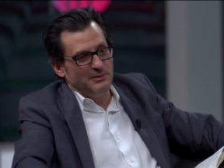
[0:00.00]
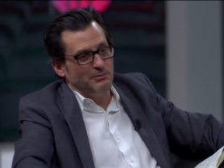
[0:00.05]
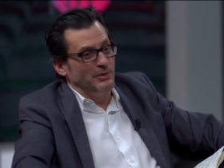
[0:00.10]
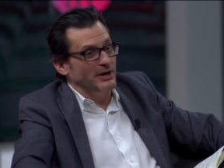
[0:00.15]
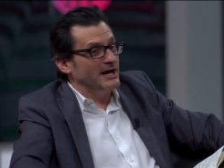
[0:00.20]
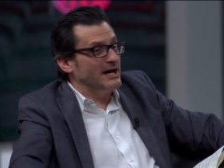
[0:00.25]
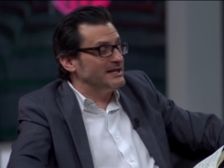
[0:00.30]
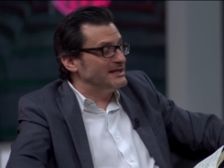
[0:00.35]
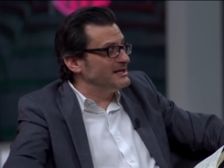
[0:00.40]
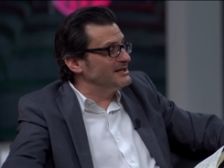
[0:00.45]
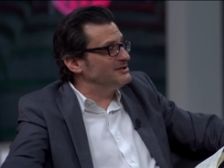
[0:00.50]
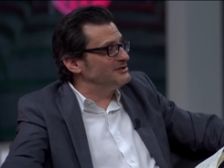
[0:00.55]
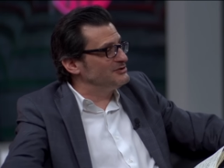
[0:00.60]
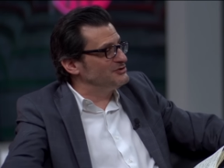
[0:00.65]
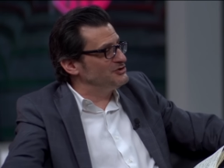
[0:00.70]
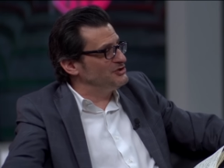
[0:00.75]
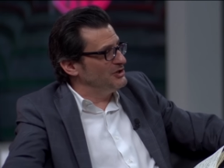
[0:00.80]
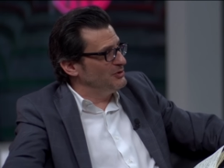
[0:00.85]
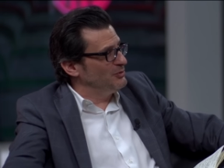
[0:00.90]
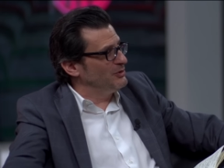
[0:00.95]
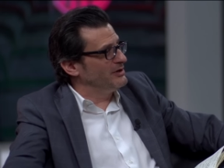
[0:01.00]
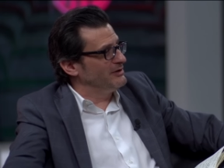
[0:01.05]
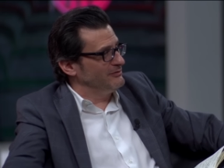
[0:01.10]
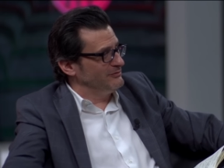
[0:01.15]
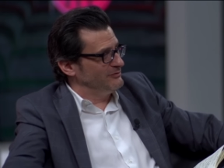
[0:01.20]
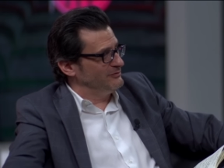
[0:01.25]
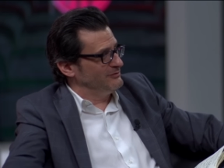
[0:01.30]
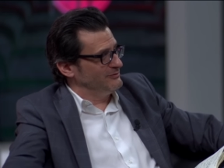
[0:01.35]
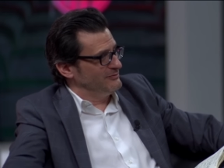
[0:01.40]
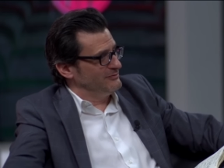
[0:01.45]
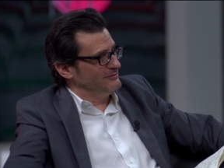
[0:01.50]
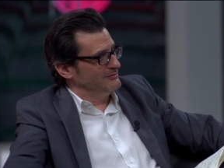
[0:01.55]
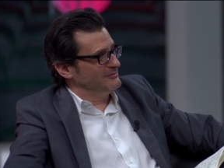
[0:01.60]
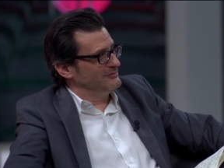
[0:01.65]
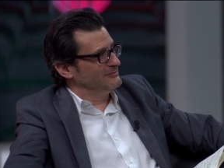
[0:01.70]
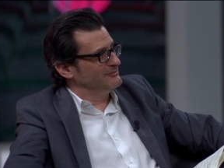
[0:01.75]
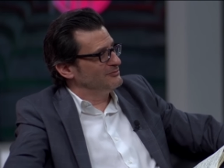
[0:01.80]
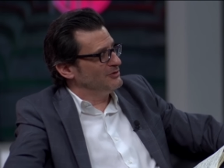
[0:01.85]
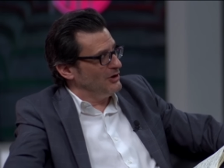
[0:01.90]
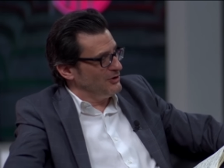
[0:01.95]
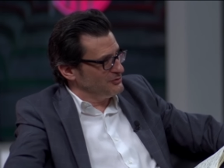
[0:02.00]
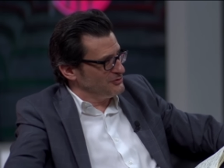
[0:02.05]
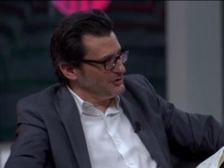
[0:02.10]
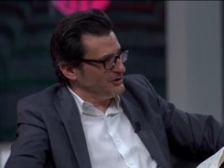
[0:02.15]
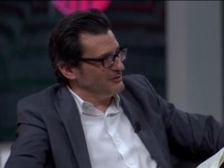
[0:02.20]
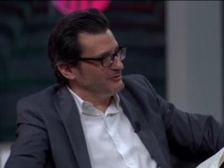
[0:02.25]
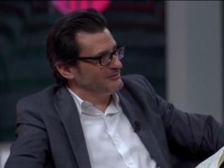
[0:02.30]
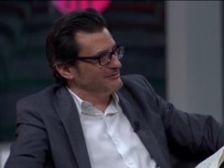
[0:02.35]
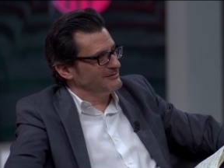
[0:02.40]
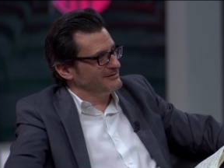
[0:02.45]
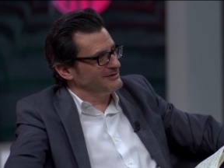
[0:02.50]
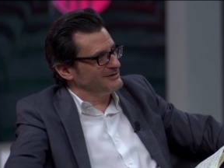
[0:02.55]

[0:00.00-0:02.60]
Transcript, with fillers: But I think she would have also.